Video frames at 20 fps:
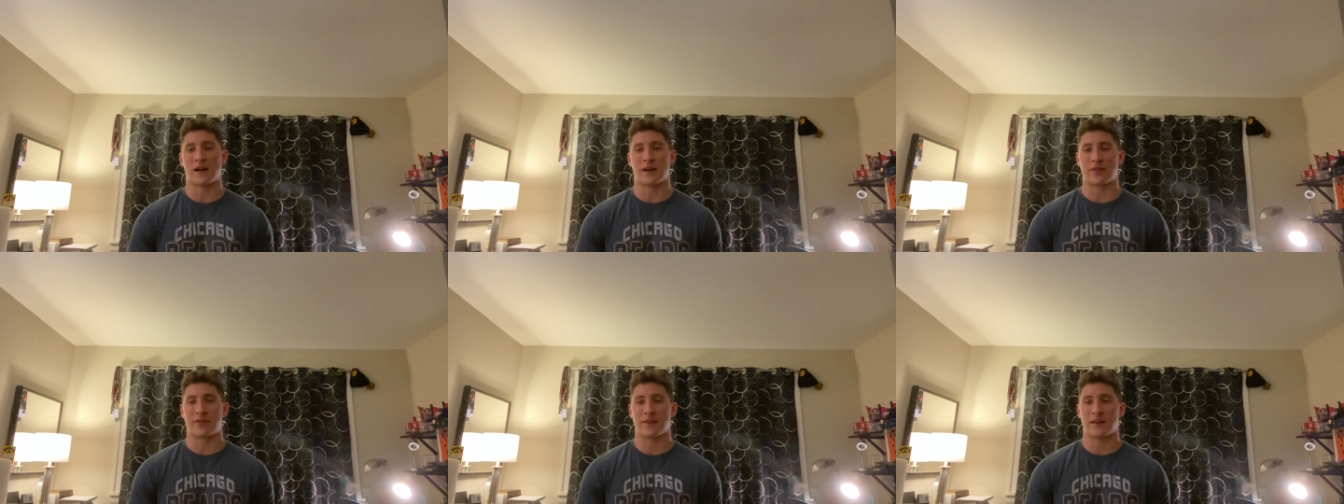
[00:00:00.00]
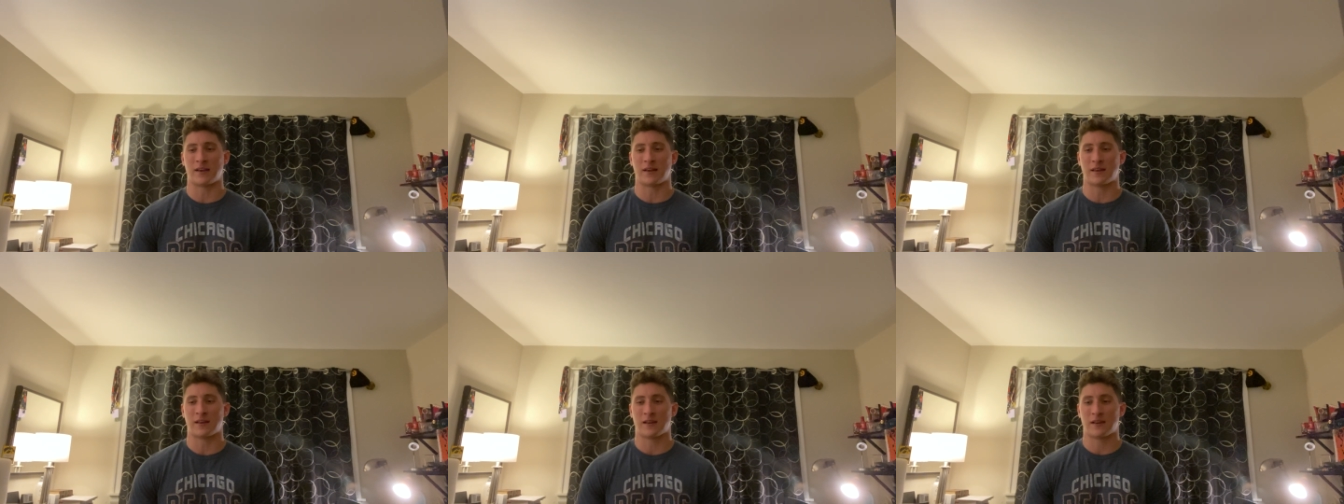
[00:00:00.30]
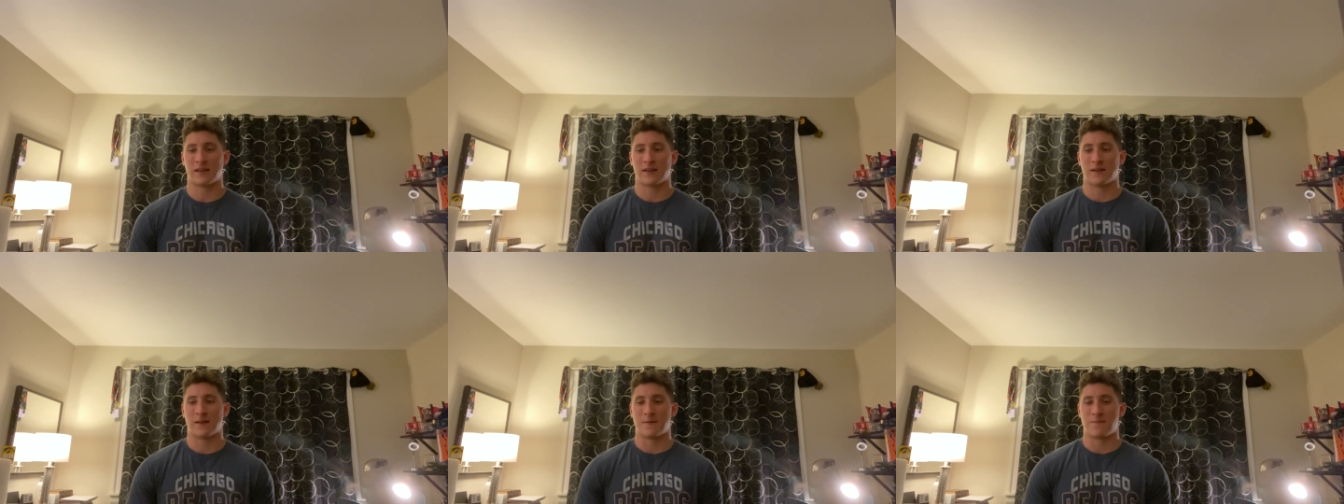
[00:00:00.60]
I think
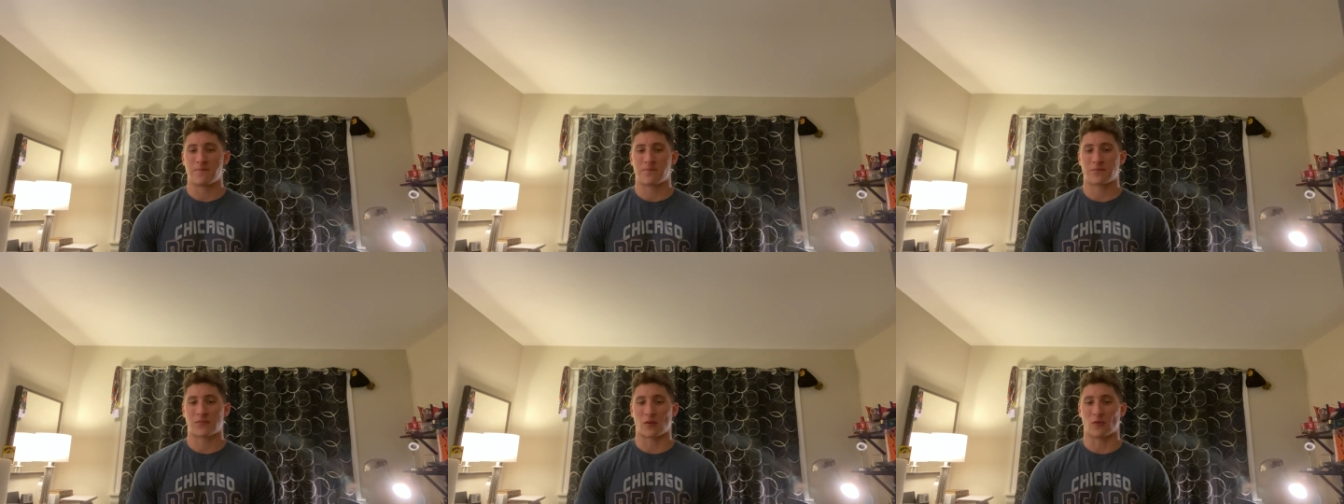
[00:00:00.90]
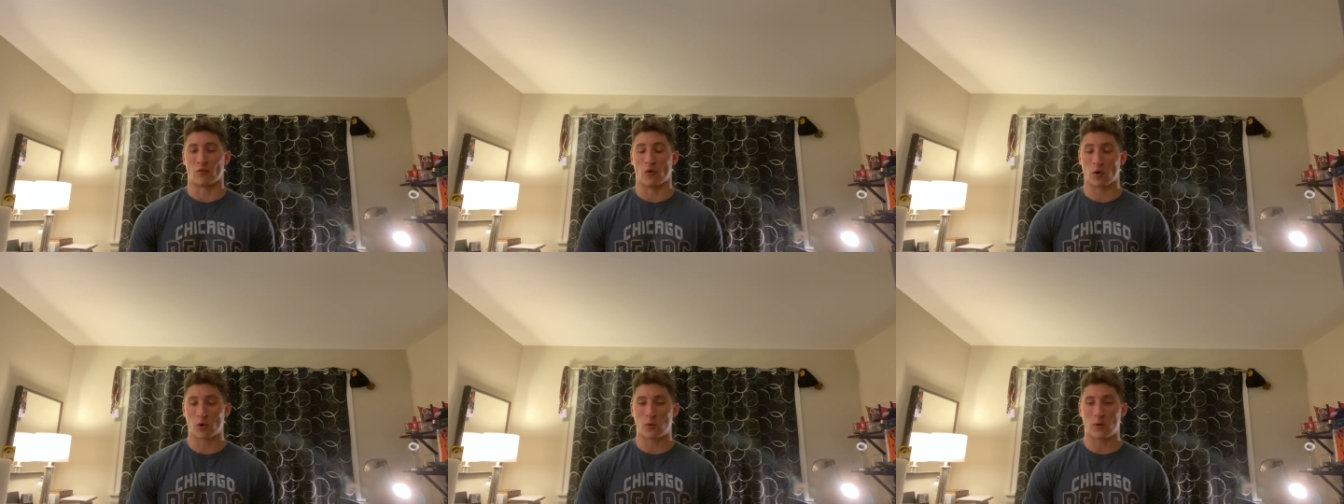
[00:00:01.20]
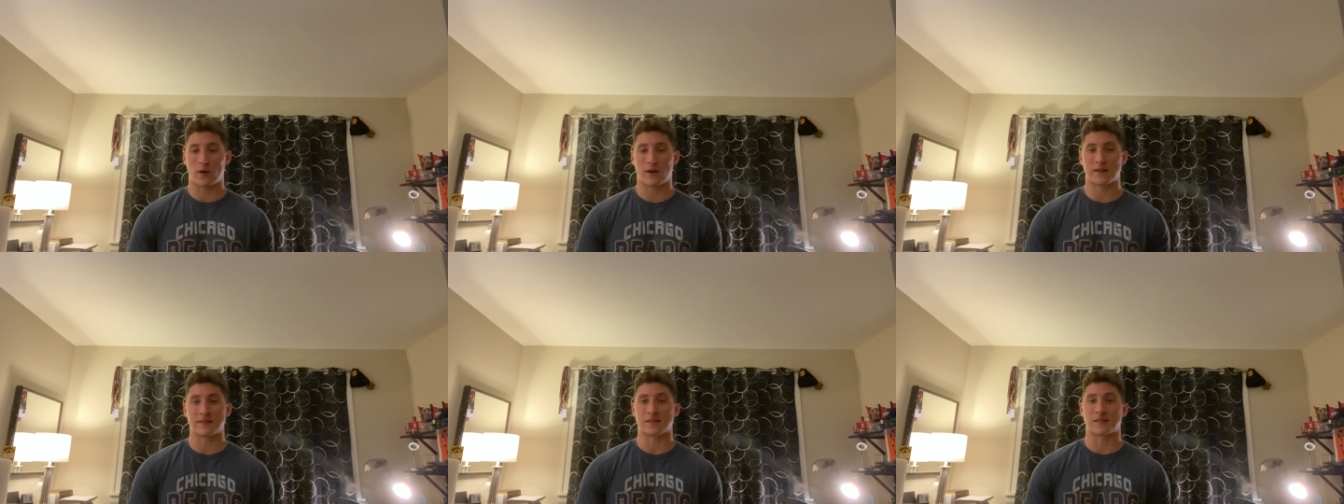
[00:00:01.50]

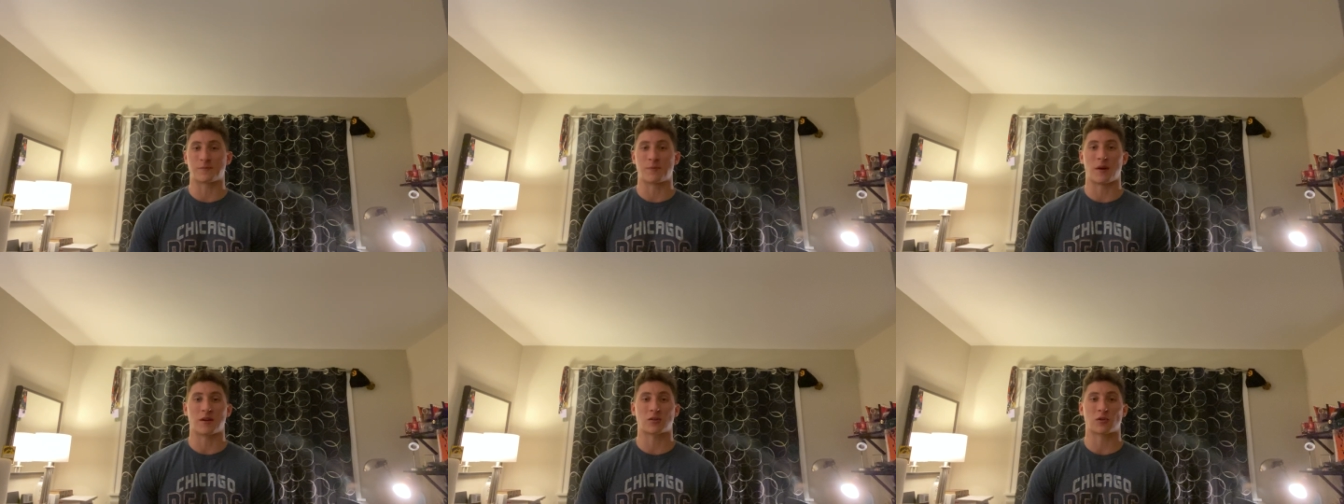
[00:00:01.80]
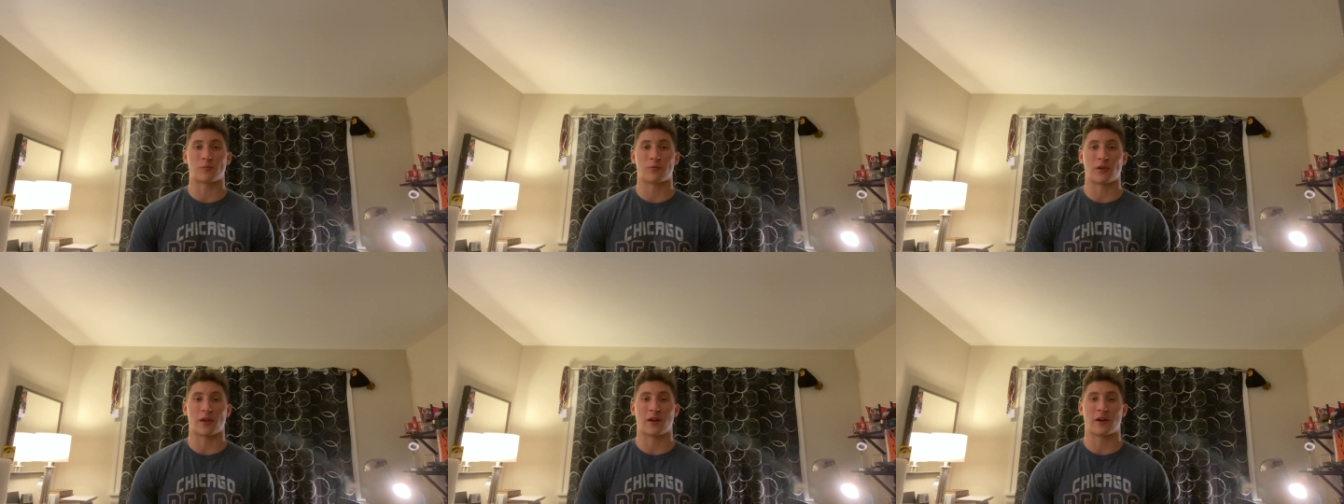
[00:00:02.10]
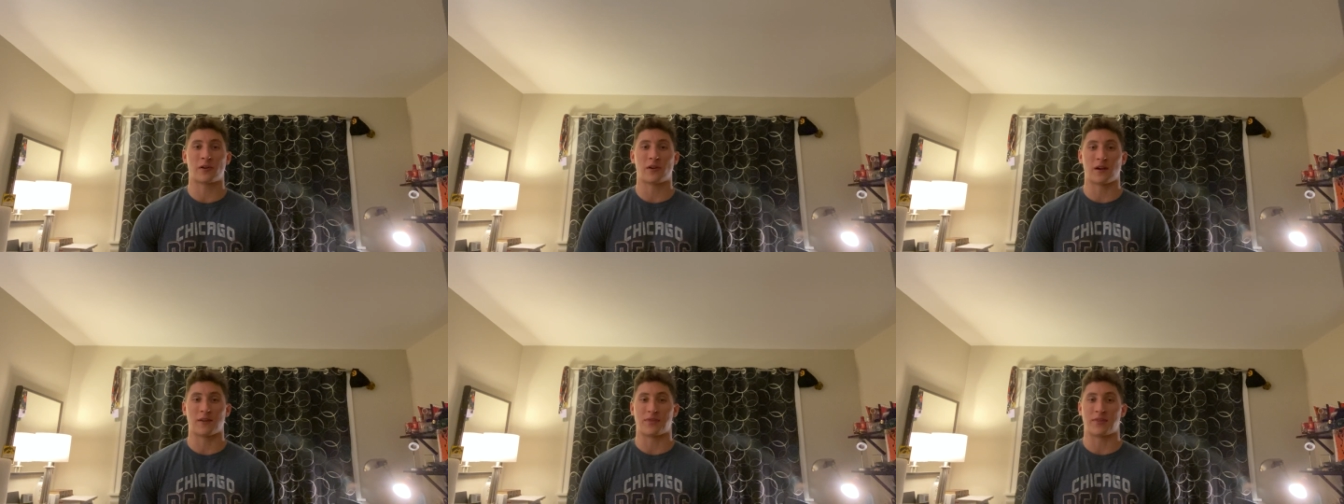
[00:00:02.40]
Roquan is a special
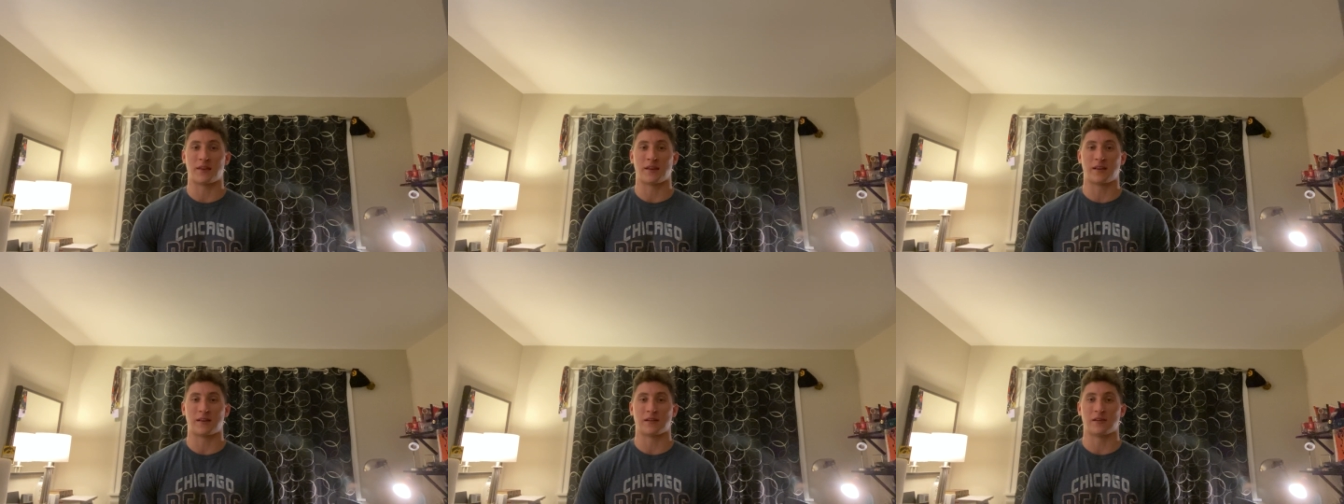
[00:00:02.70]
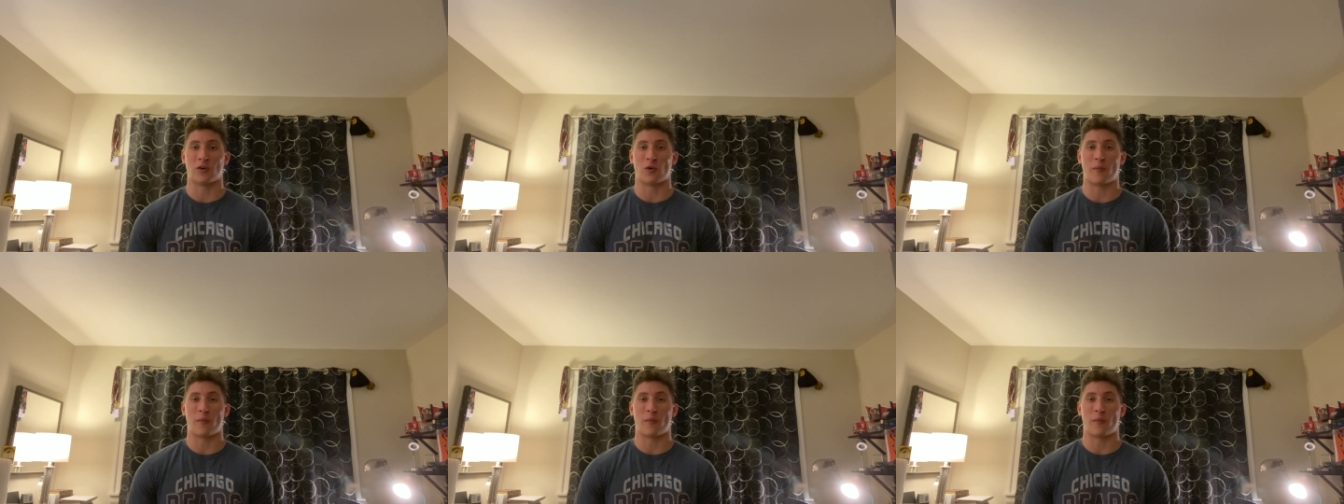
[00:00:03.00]
player. I think